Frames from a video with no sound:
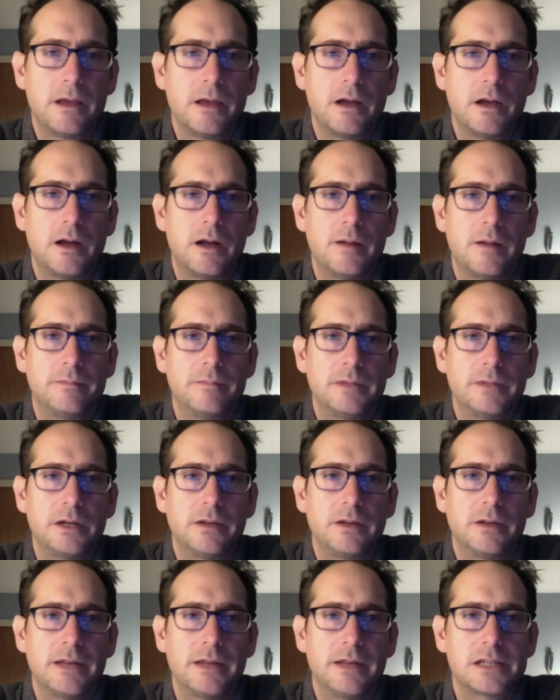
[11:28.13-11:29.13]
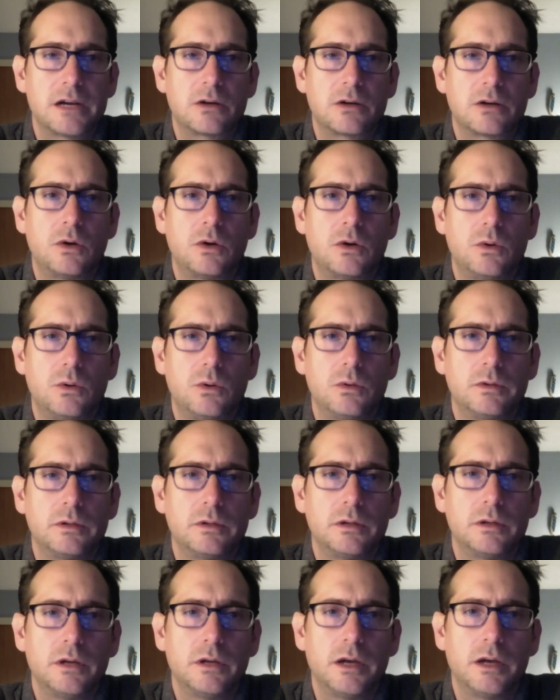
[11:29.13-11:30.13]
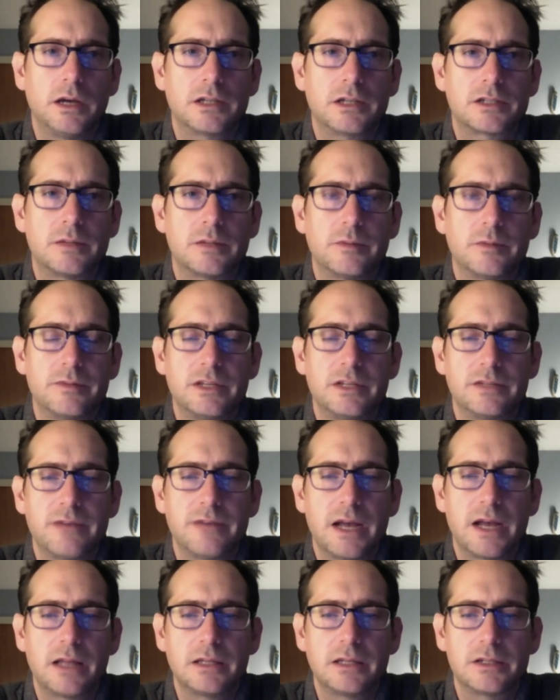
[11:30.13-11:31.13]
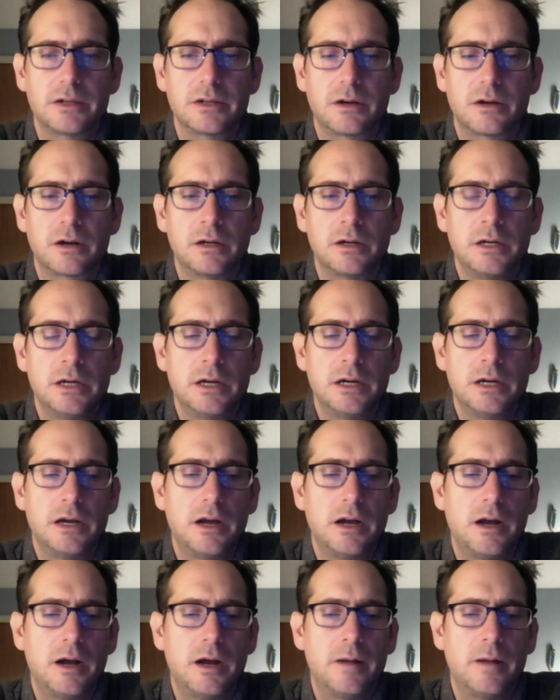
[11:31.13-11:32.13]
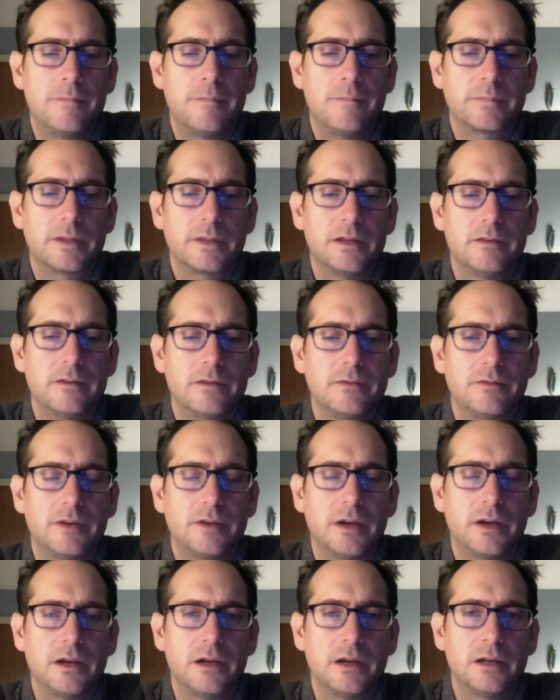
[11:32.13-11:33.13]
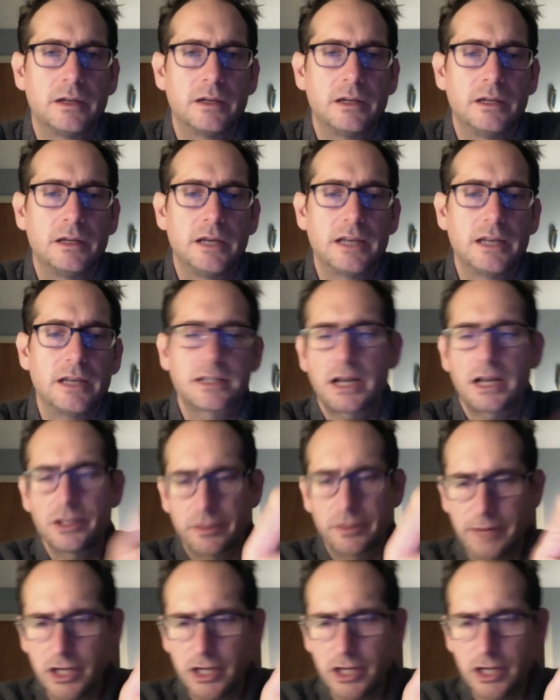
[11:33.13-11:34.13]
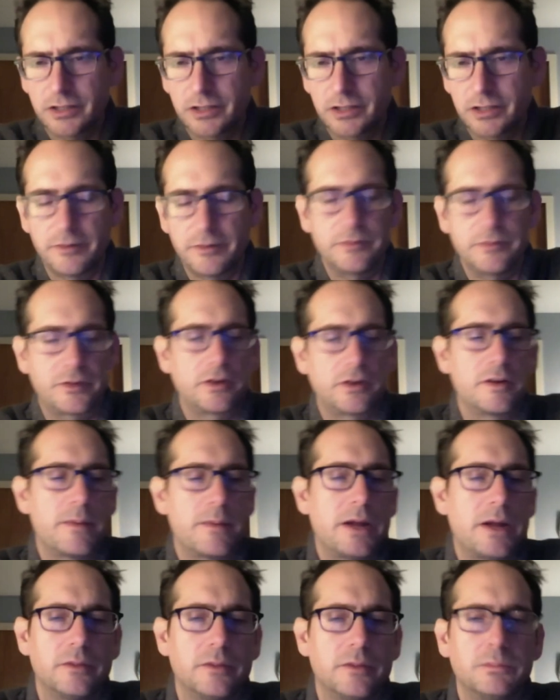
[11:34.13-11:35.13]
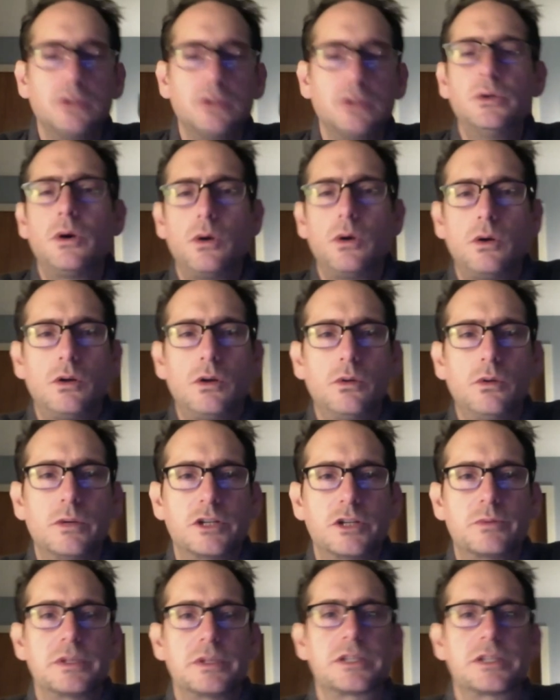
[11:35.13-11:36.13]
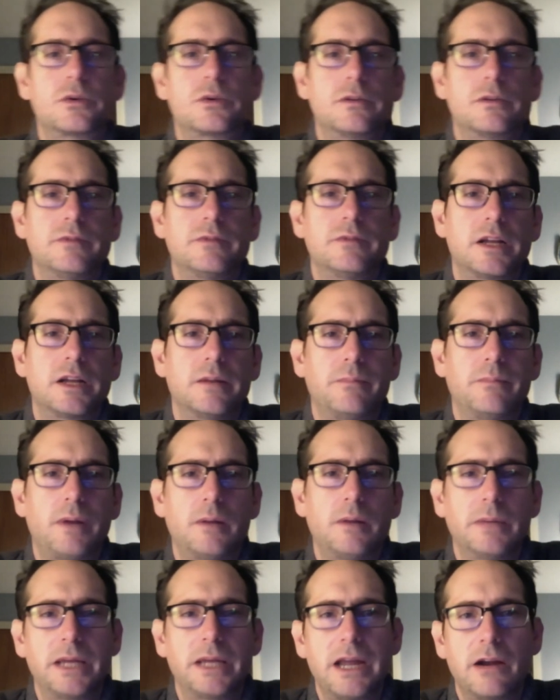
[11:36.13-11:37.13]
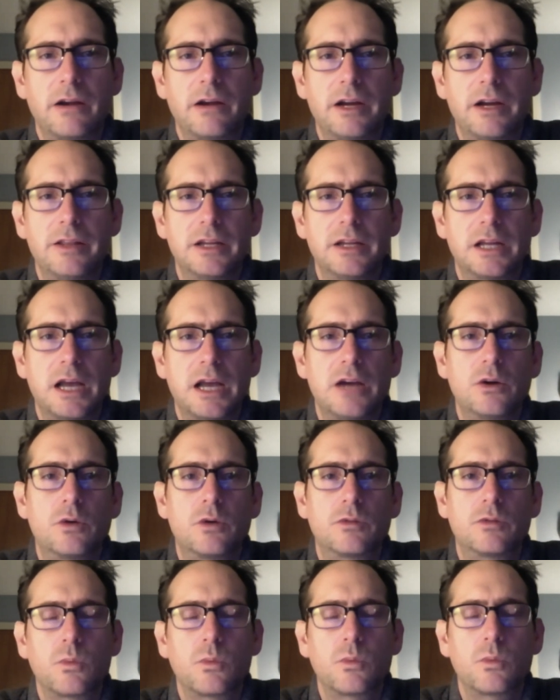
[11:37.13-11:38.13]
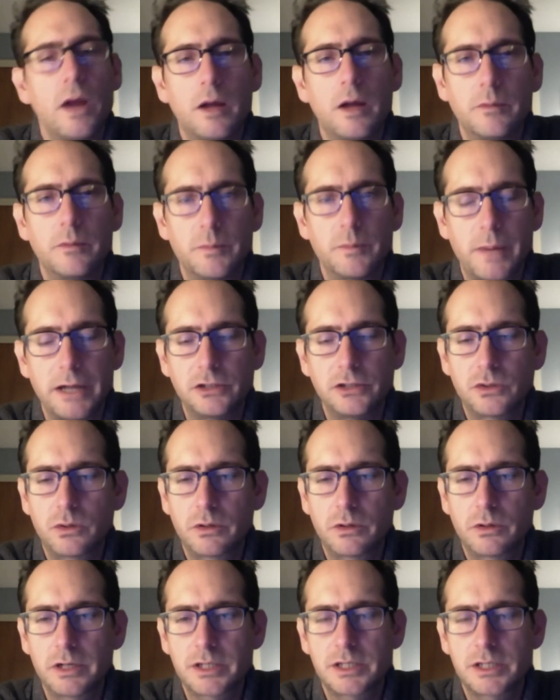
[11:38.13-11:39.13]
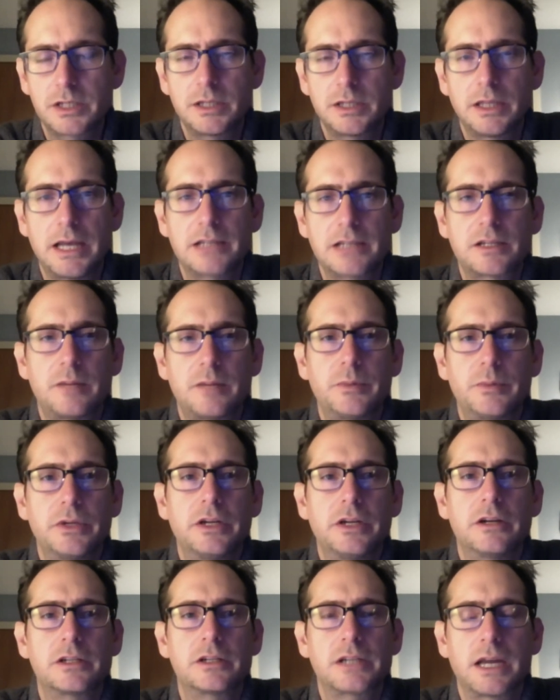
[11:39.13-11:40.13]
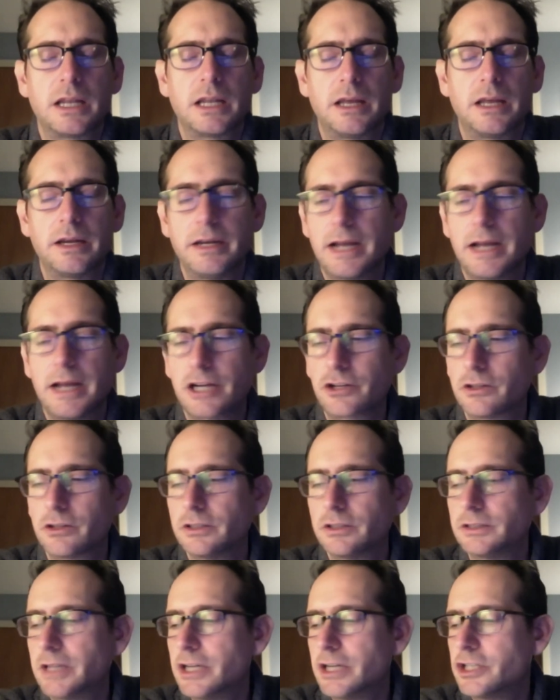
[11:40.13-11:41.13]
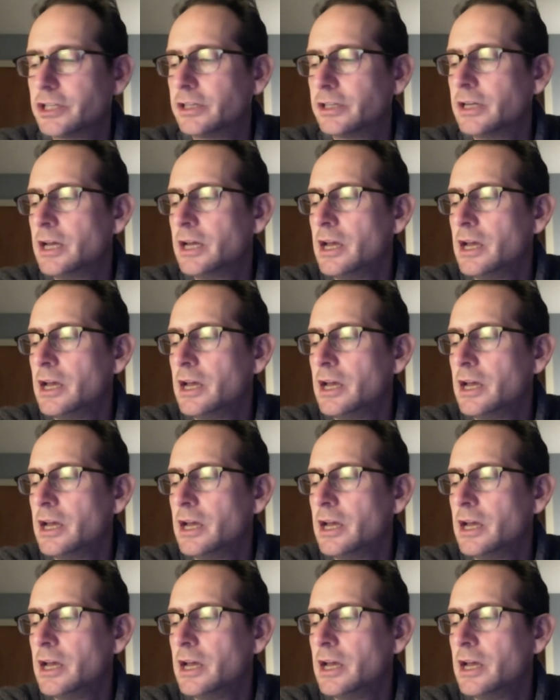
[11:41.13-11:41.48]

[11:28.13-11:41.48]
Um, you know, that's how cold uh, some of these valleys are. Um, if, uh, as conservationists, if you've heard about the Blue Hole, which was sort of like a public area that got overwhelmed by tourists in the last couple of years, got a lot of natural attention.